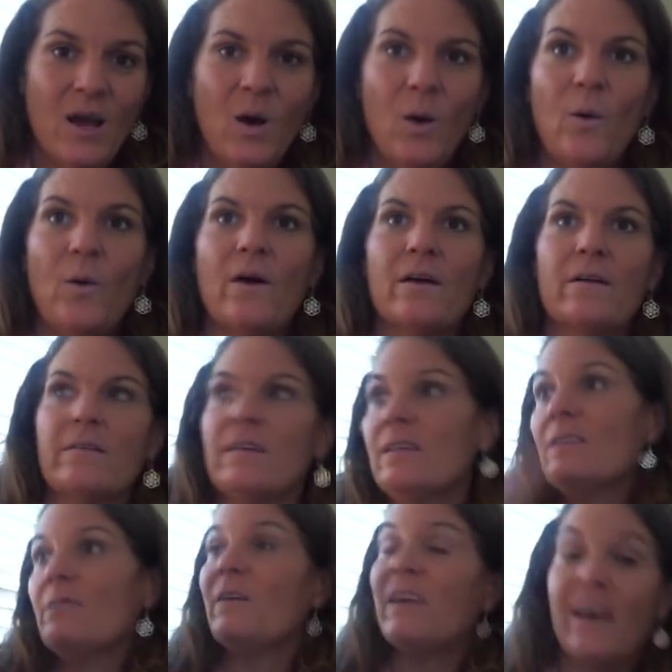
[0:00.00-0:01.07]
or this
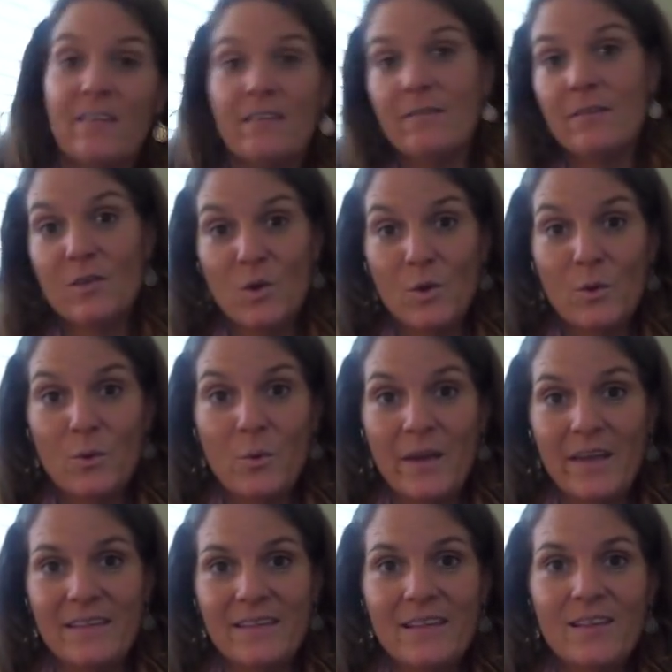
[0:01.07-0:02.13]
is because of the solar
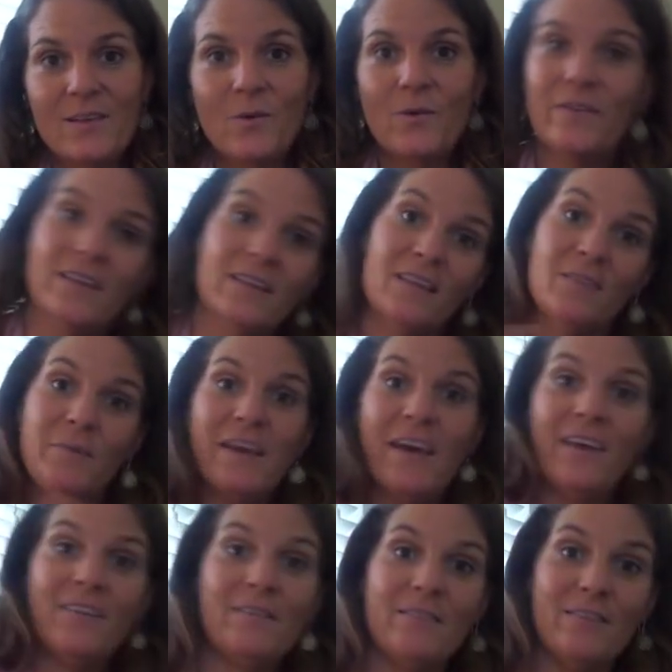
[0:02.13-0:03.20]
winds, or this is
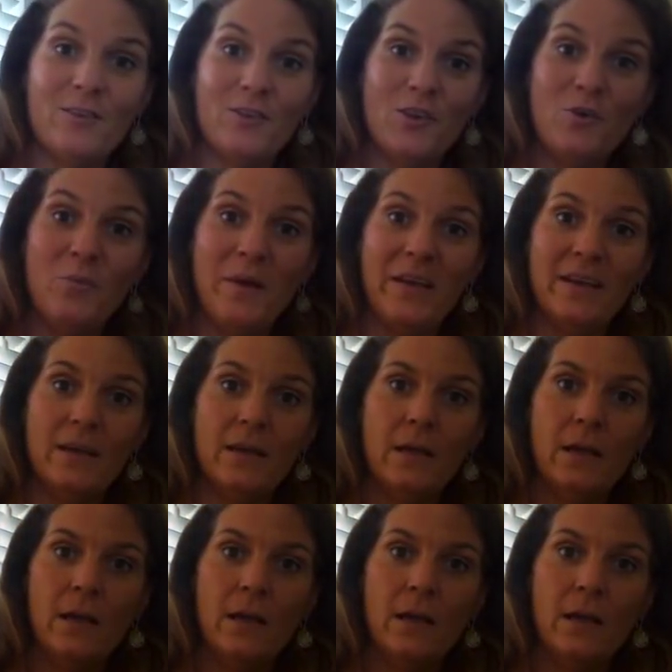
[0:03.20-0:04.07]
because of the Schumann.